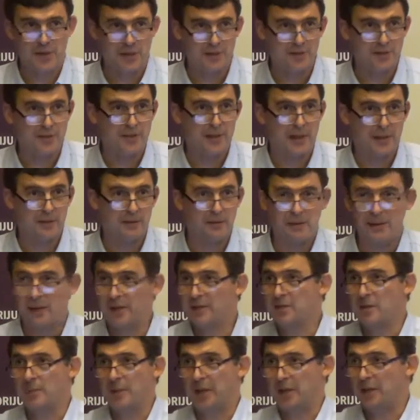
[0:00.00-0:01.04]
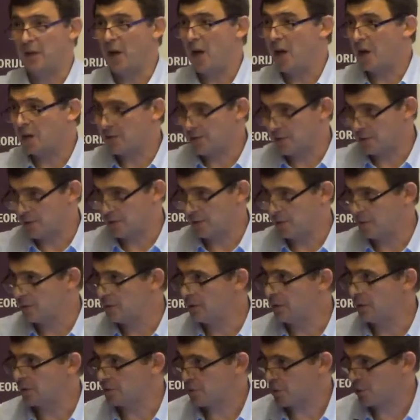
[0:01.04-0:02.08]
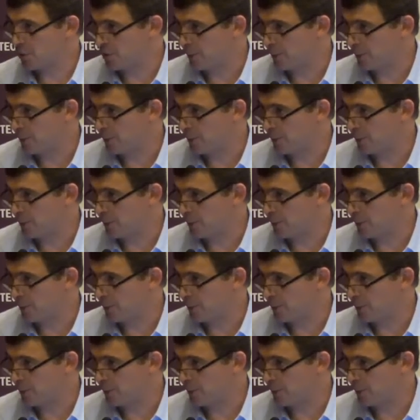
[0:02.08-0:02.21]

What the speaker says: in the sense that it's about us,